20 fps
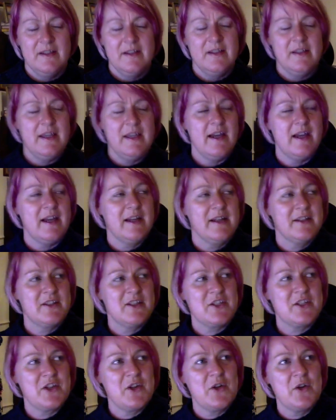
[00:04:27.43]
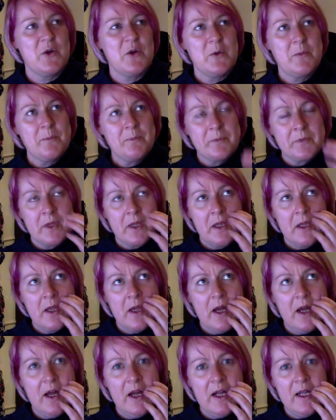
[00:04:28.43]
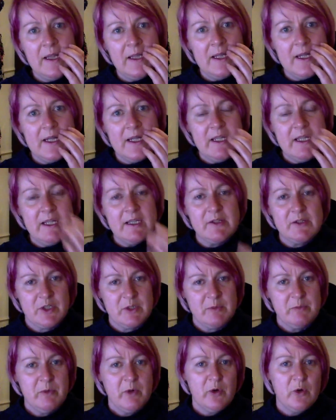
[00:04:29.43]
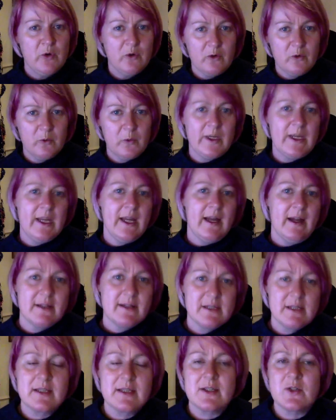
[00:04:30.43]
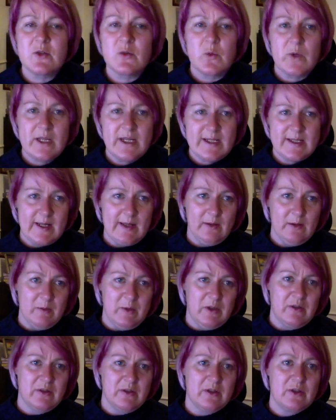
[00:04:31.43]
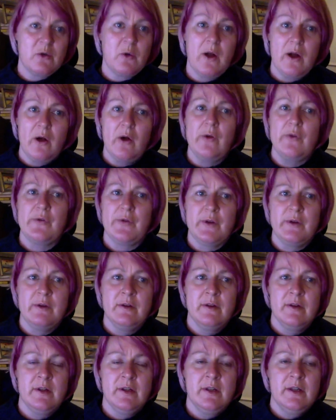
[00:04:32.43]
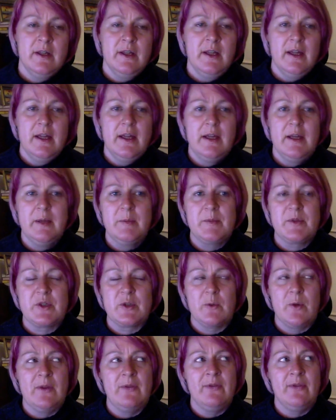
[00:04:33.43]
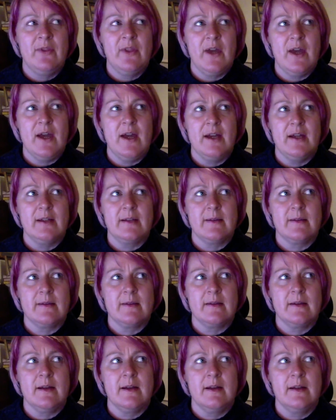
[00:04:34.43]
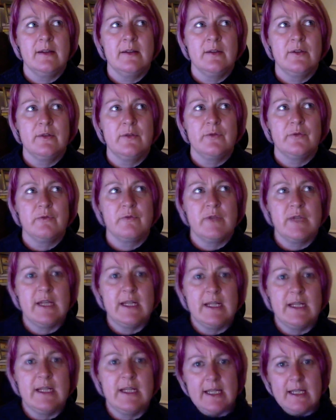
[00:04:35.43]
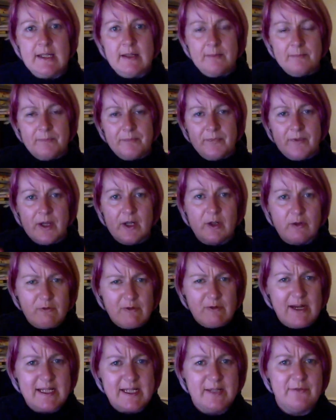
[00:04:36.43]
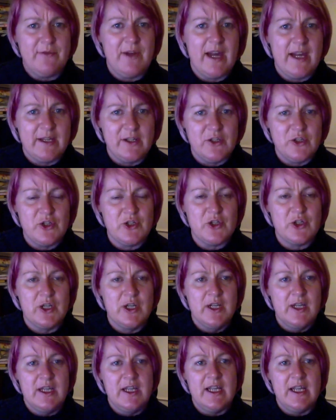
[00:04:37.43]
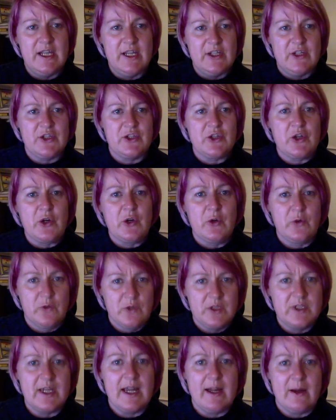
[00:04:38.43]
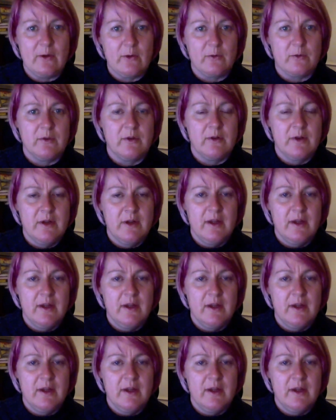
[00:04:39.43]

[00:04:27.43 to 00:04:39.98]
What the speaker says: Yeah, so I like smoke when it has a sweet element quite often. So when that kind of really aggressive edge is toned down